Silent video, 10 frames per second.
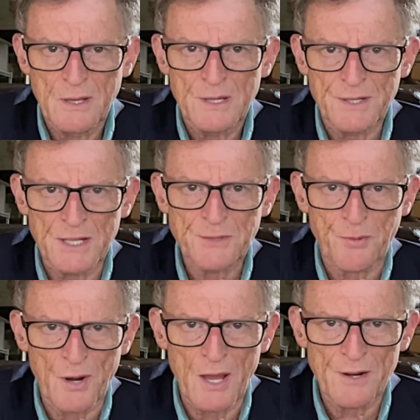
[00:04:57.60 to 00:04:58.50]

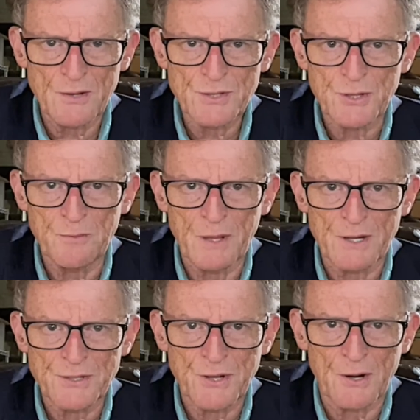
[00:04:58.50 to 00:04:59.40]
Desperados, you'd
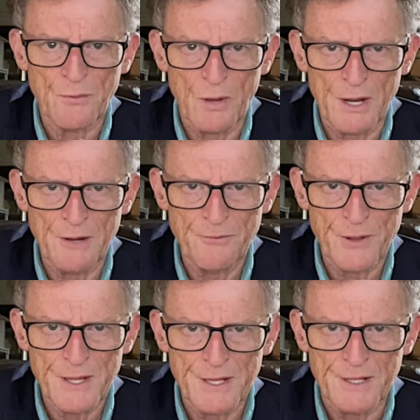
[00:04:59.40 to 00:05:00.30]
better start running for
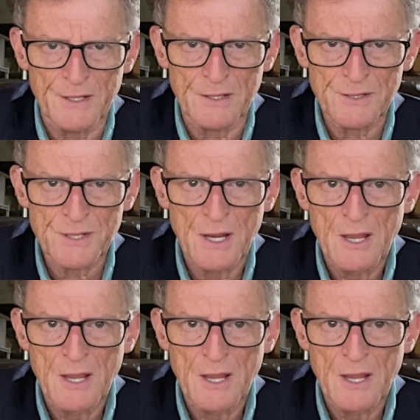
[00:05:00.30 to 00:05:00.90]
the hills,